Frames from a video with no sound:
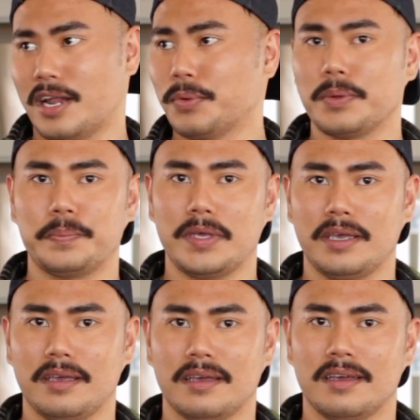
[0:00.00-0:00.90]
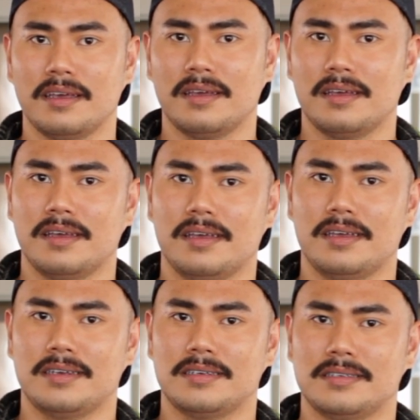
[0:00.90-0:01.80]
it would be,
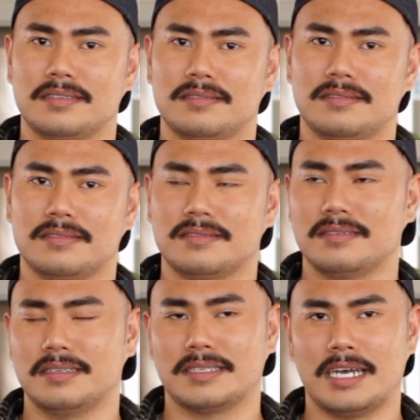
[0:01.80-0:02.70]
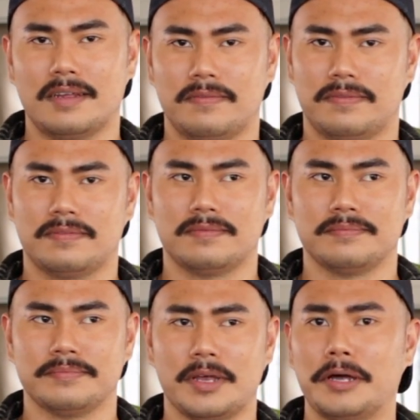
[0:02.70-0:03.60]
and it's kind of
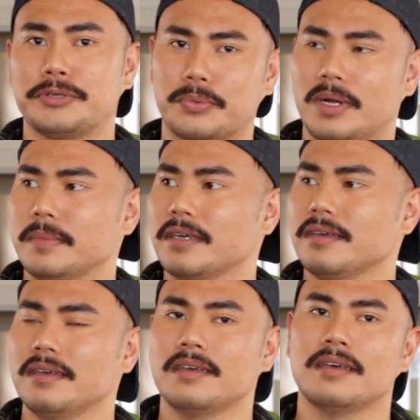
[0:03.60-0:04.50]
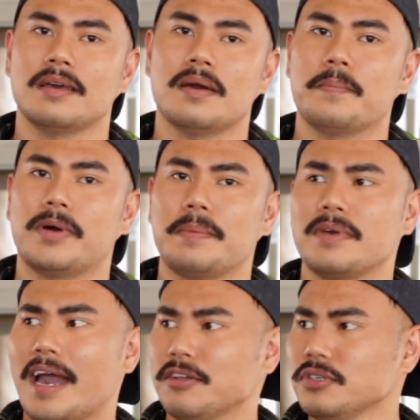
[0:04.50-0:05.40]
underwhelming, but I'm
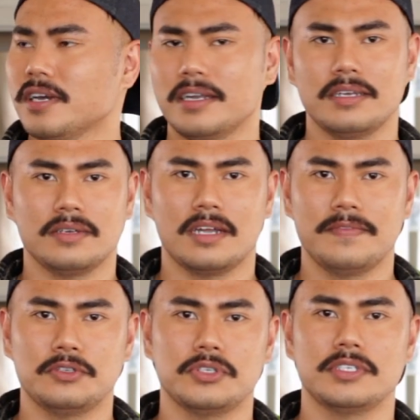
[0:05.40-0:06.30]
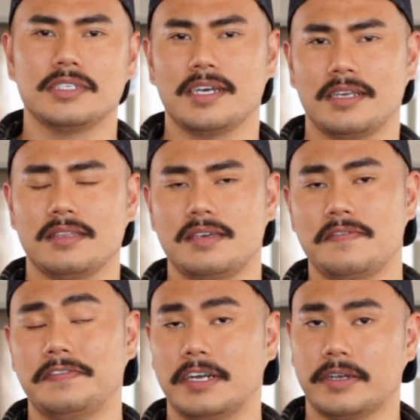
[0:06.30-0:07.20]
actually kind of interested in getting the
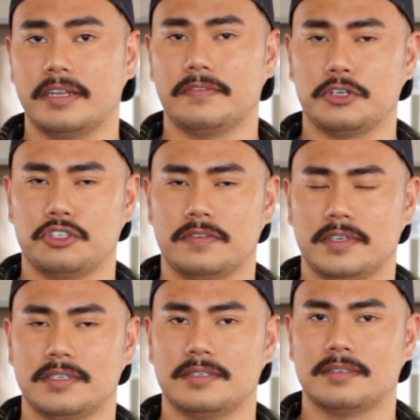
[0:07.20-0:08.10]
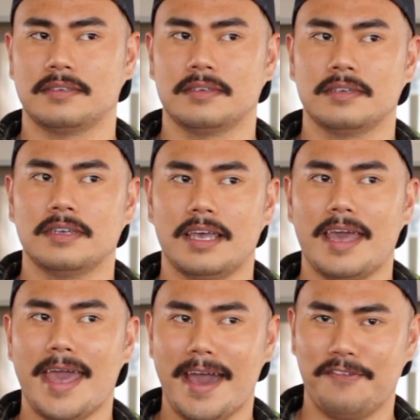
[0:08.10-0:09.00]
variegated version of this
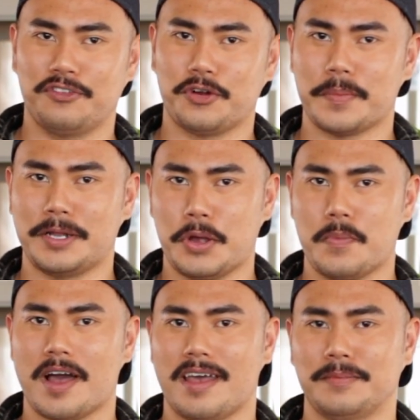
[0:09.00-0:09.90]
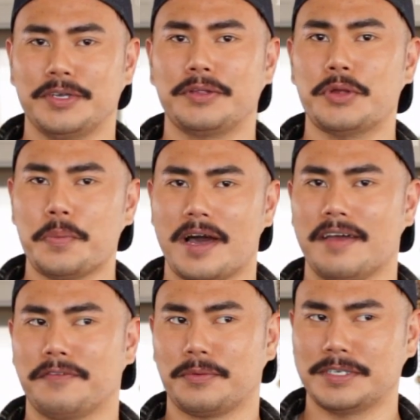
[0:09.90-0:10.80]
after my no buy. I'm doing a no
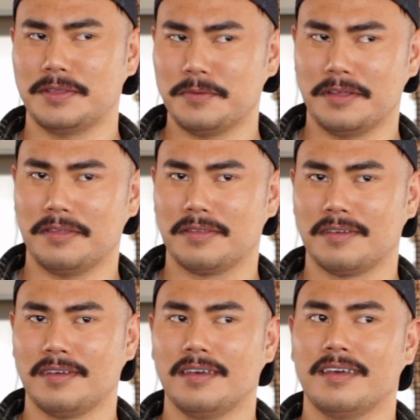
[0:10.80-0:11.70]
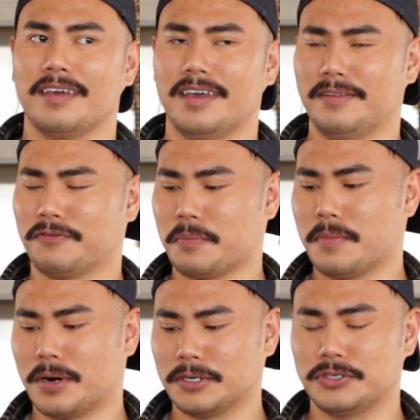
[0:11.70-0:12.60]
buy for the rest of the month and for
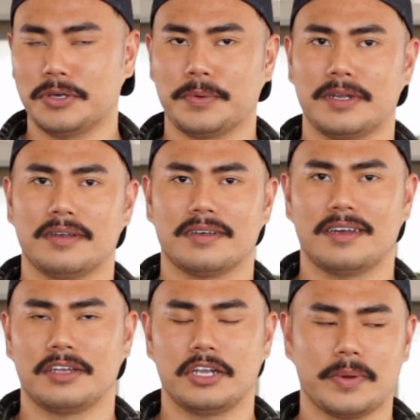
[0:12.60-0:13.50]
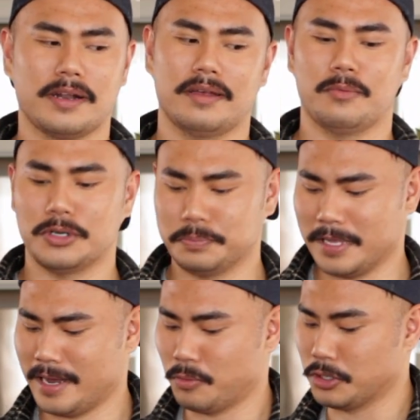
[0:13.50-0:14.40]
March, so I'm going to kind of curate a
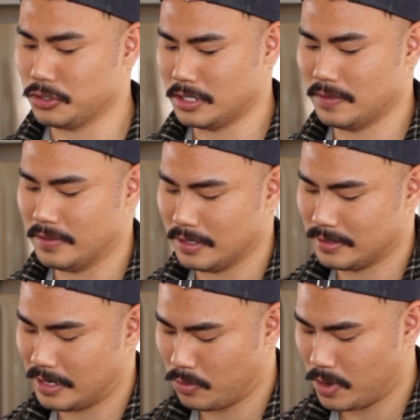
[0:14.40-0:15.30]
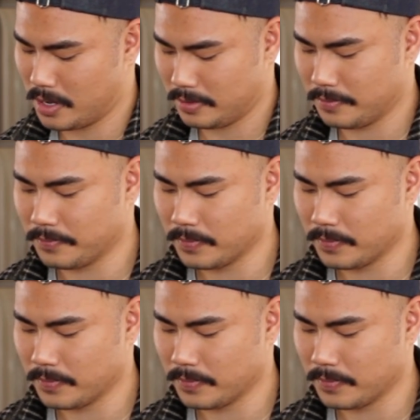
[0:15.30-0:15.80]
plant wish list of things that I want.